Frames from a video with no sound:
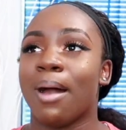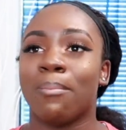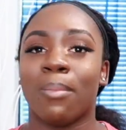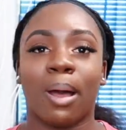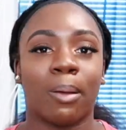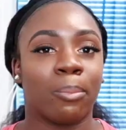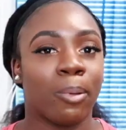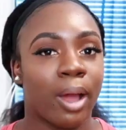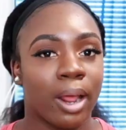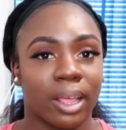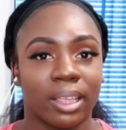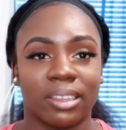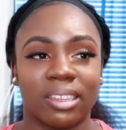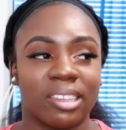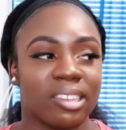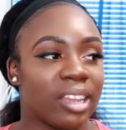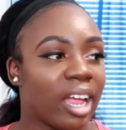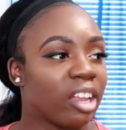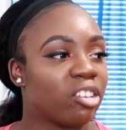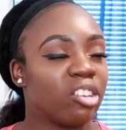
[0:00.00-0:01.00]
My products
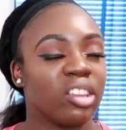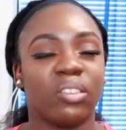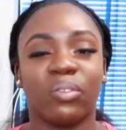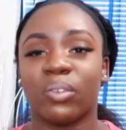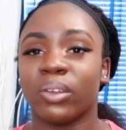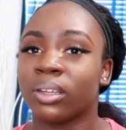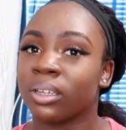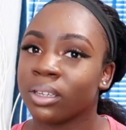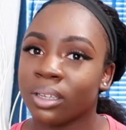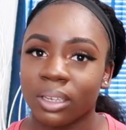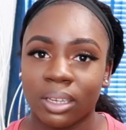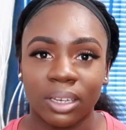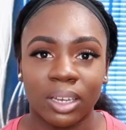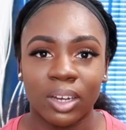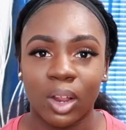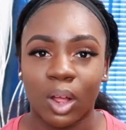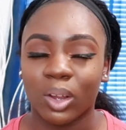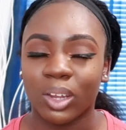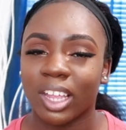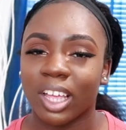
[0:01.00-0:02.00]
is not just for,
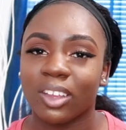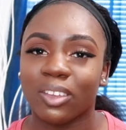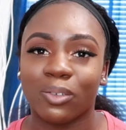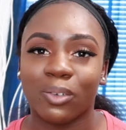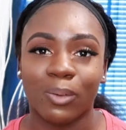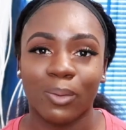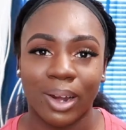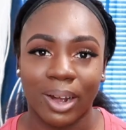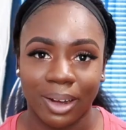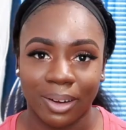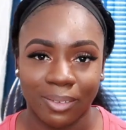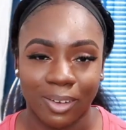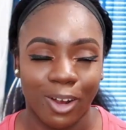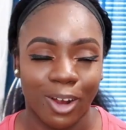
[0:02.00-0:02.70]
you know, looks for whatever,